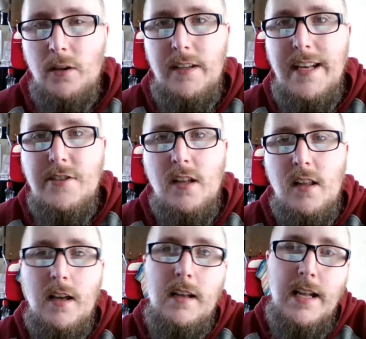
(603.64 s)
Or
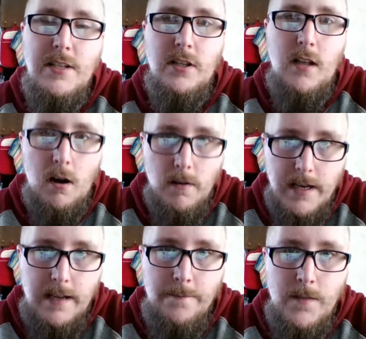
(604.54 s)
will Angel
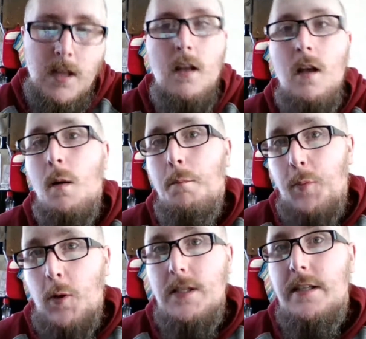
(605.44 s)
Ari
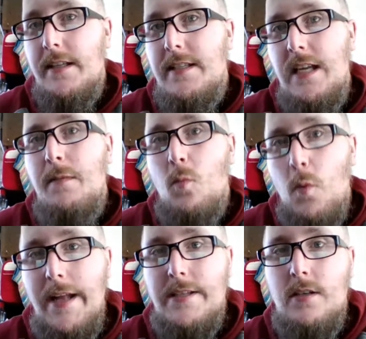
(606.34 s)
put the Demon
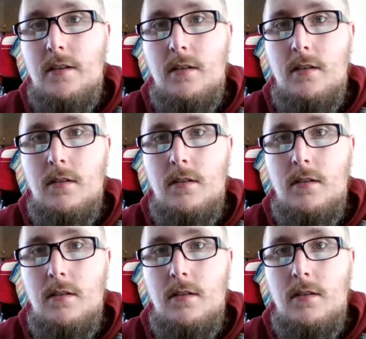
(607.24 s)
Witch